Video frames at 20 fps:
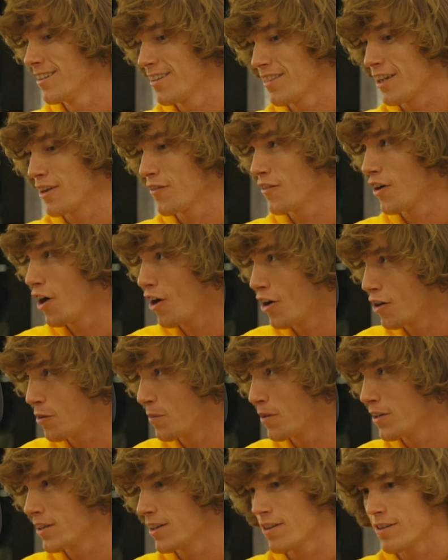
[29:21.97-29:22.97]
Think of $100
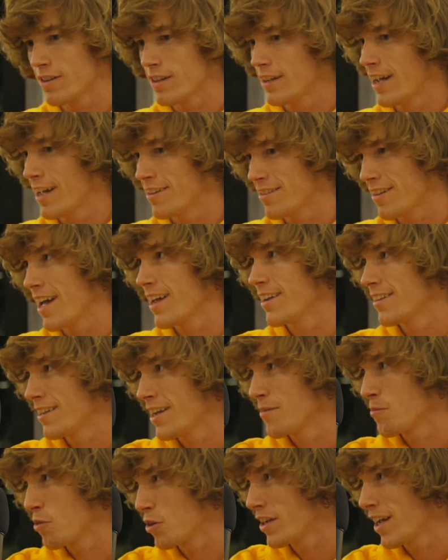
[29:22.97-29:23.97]
million. He has that
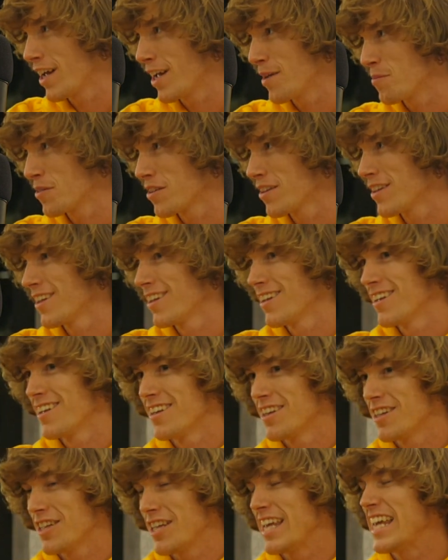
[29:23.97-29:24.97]
10 more times.
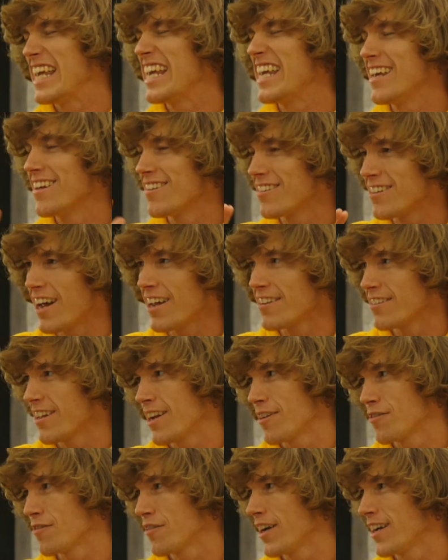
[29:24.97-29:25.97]
He is not
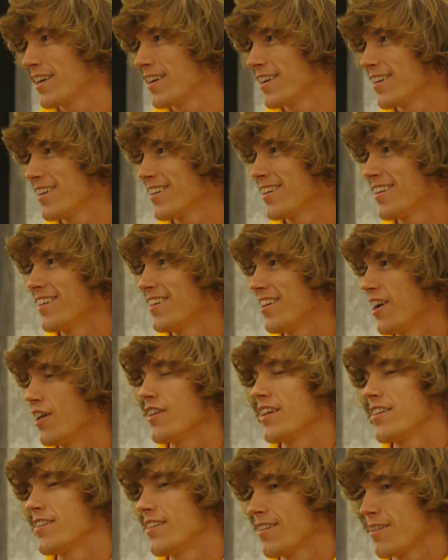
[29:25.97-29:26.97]
satisfied
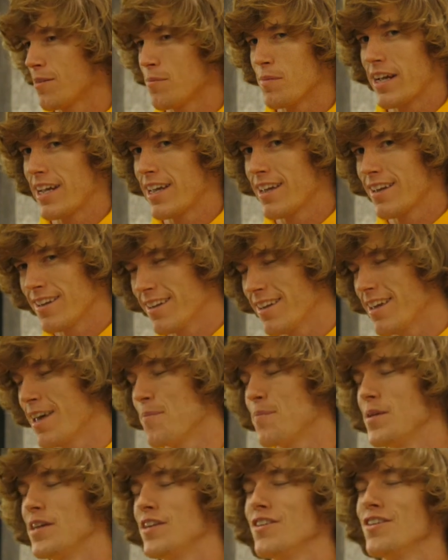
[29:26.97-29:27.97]
unless he's some like
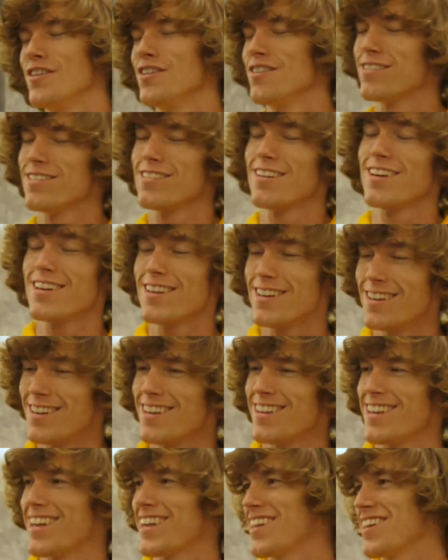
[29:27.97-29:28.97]
hippie dude who's just like, yeah,
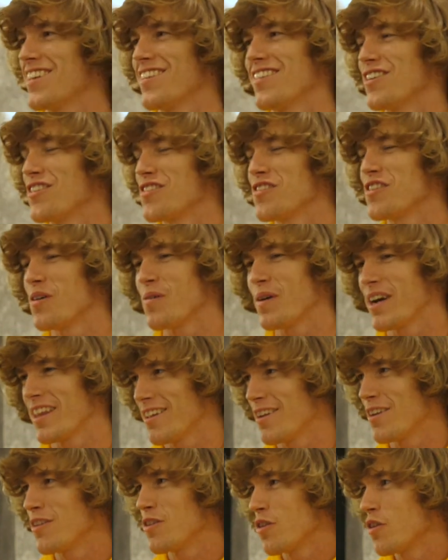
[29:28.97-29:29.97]
like, there's no way
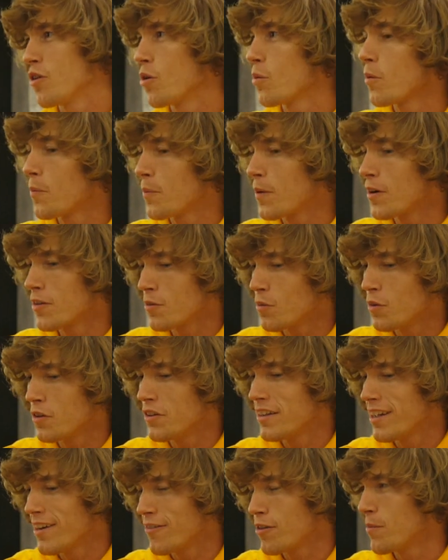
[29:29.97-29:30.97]
that the normal person will
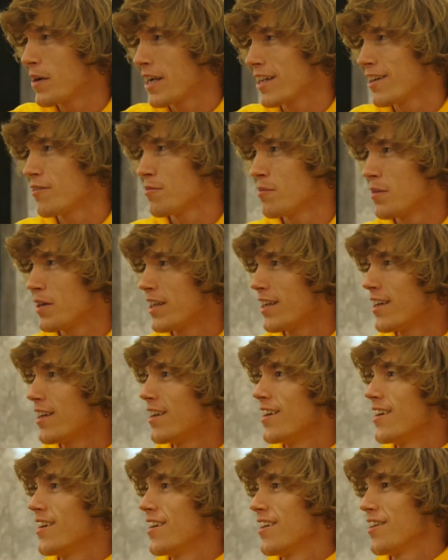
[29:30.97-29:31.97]
never make enough money.
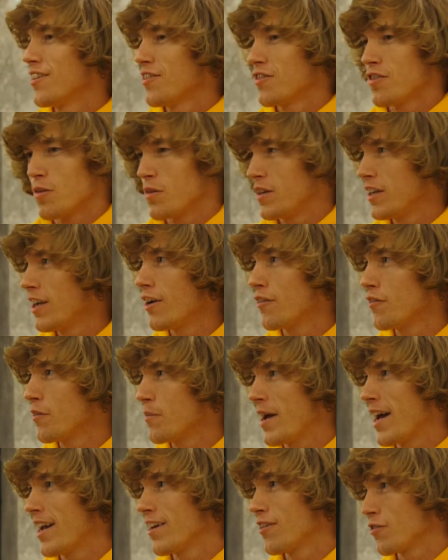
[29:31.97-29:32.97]
So none of it
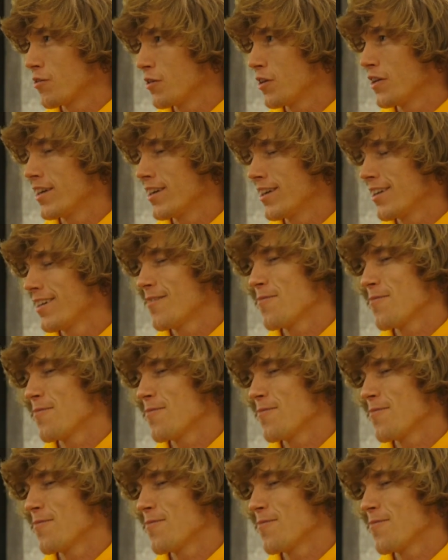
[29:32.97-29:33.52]
matters, really.